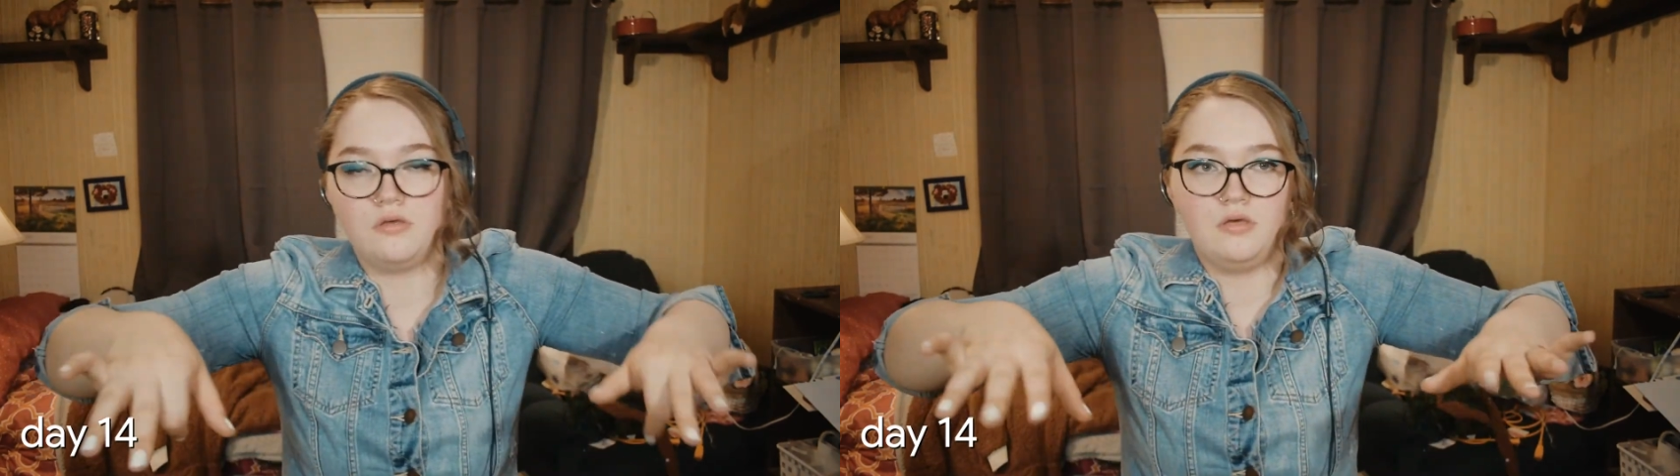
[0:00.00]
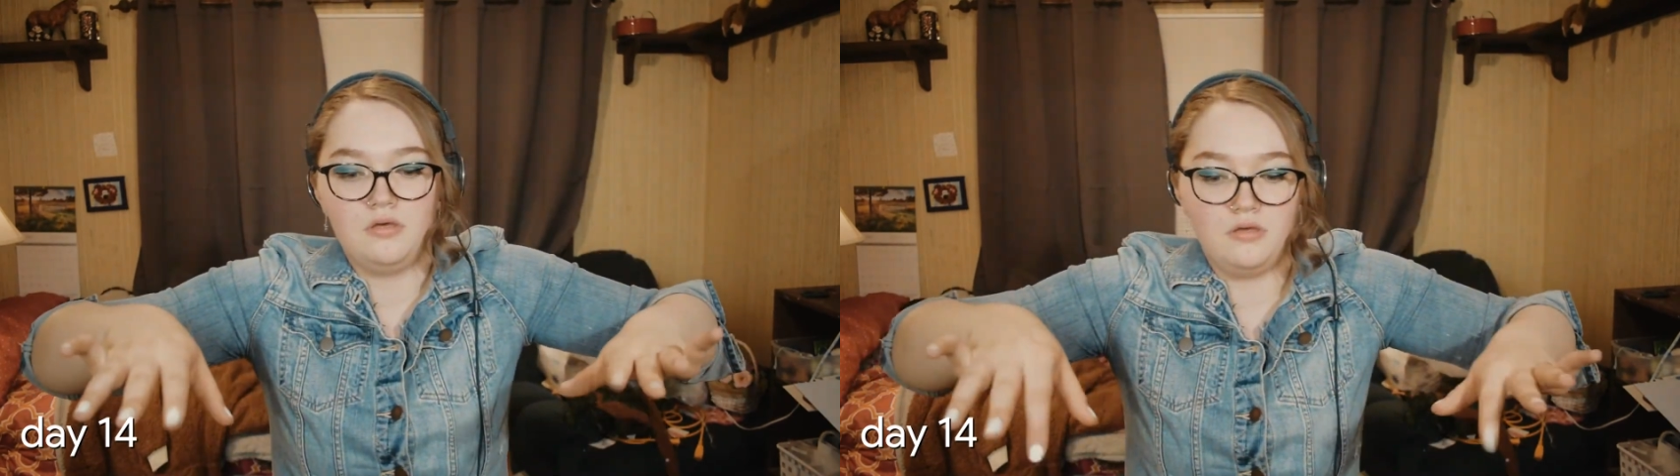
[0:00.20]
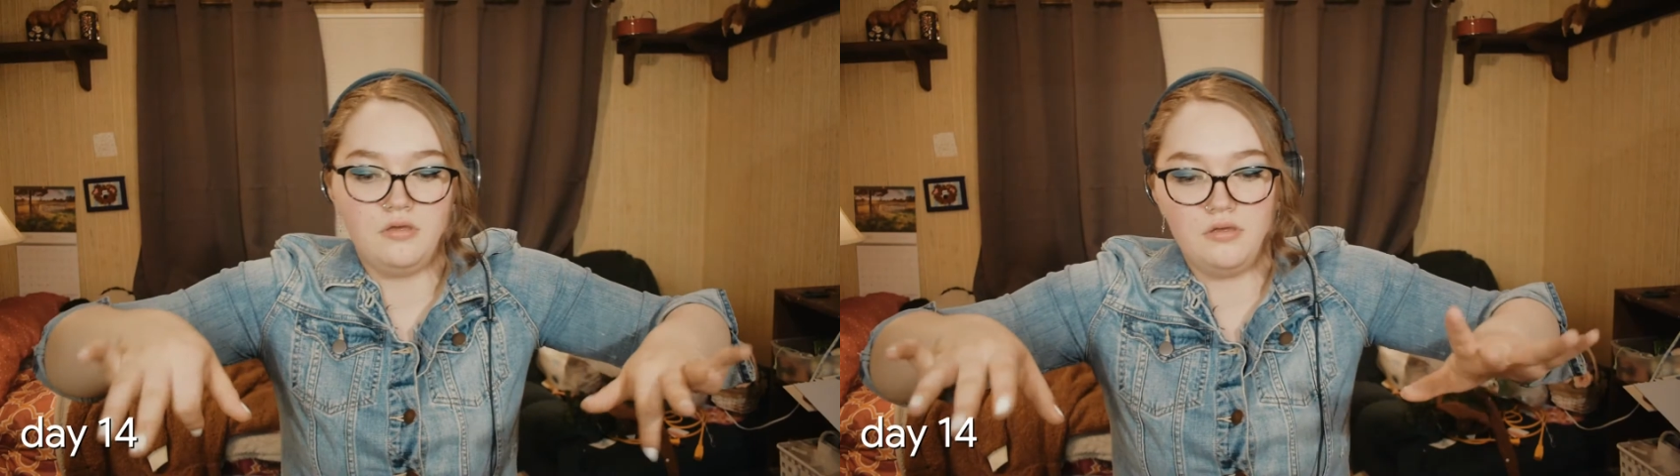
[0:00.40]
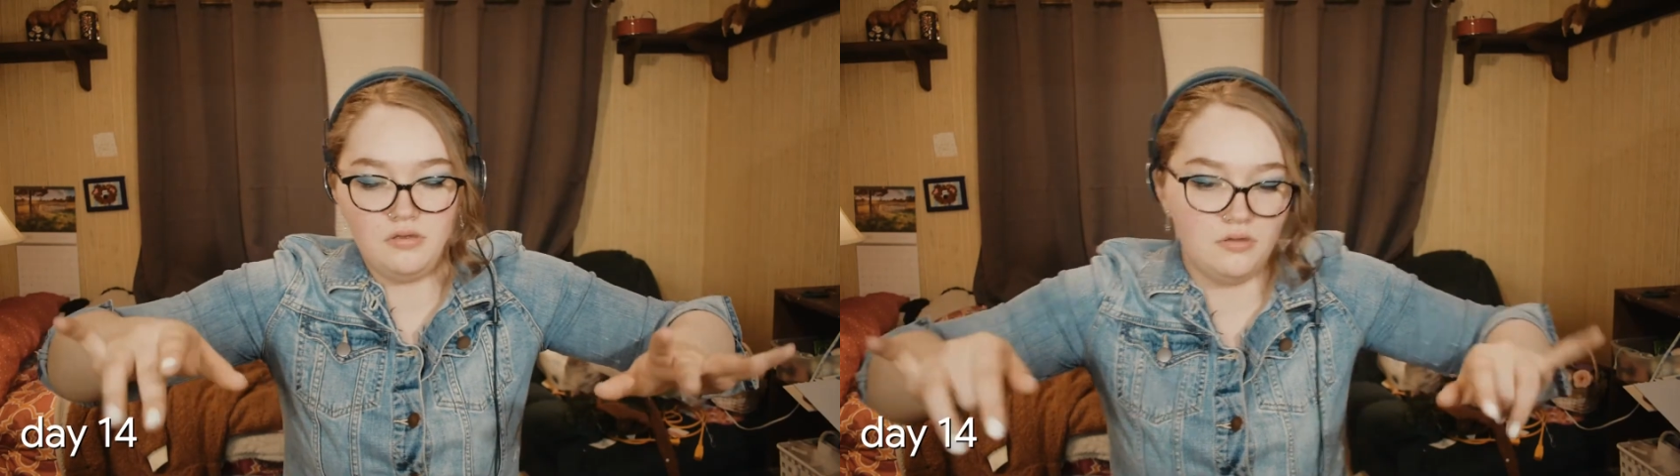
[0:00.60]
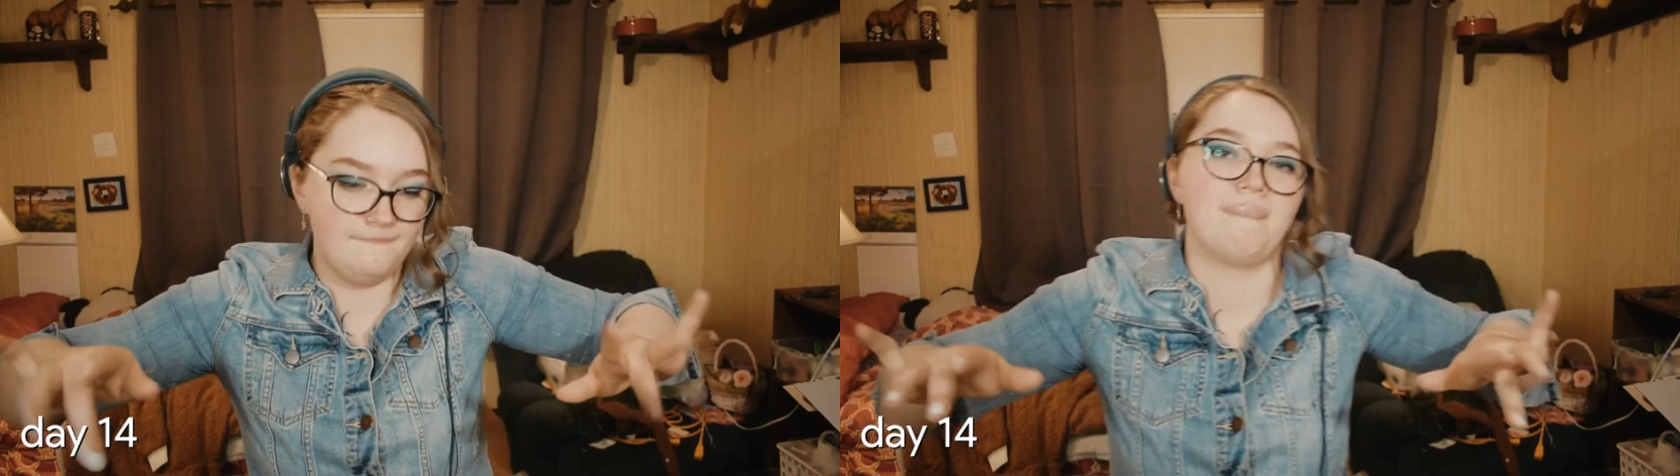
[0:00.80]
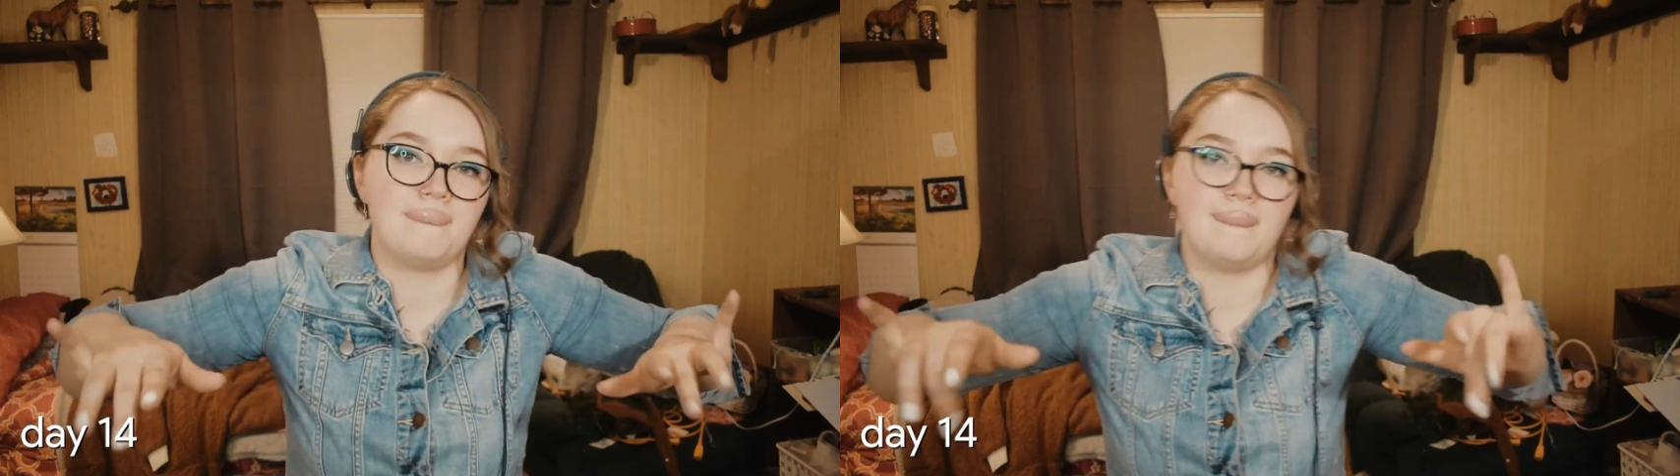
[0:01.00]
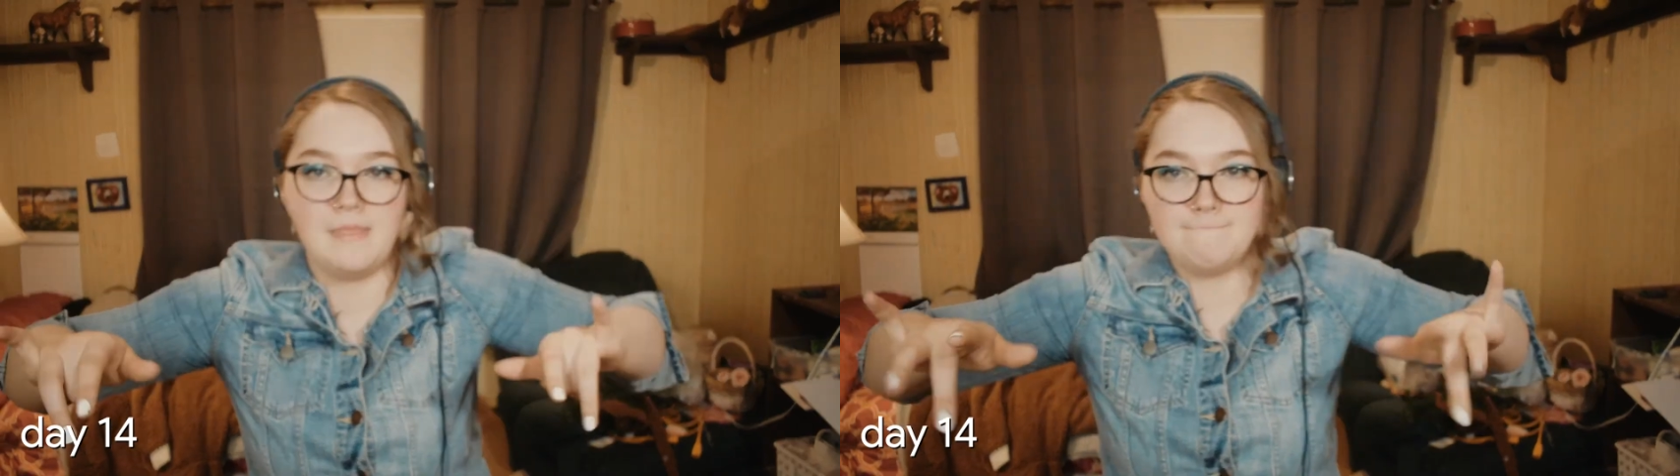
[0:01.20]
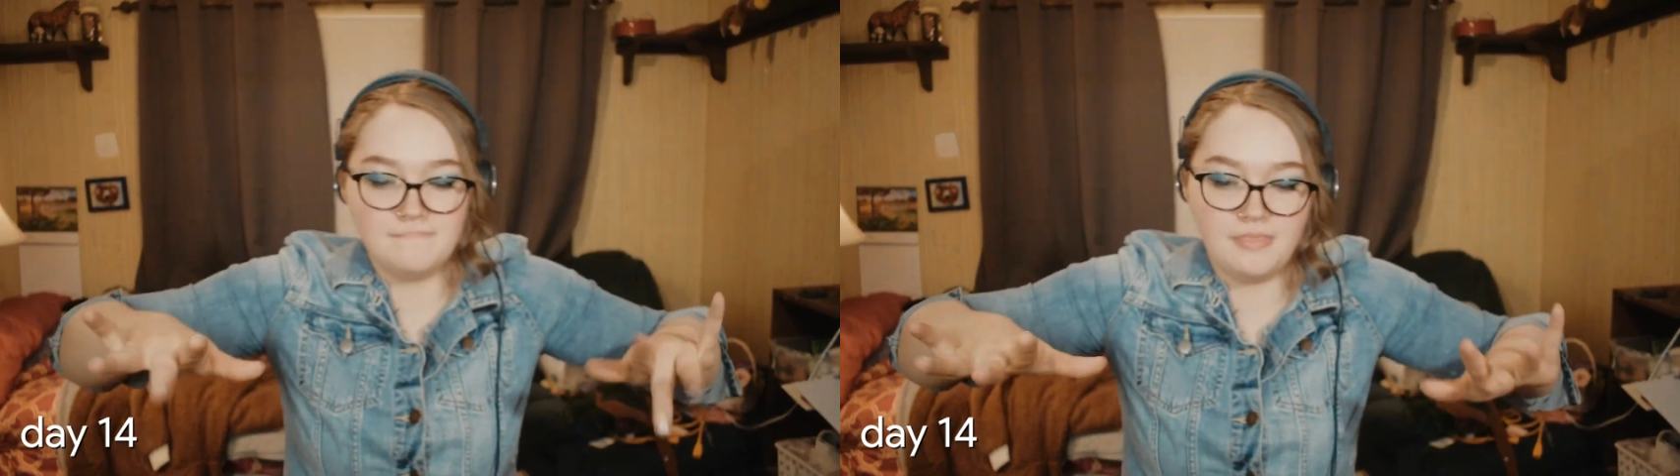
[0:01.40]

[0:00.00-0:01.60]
one of the best things,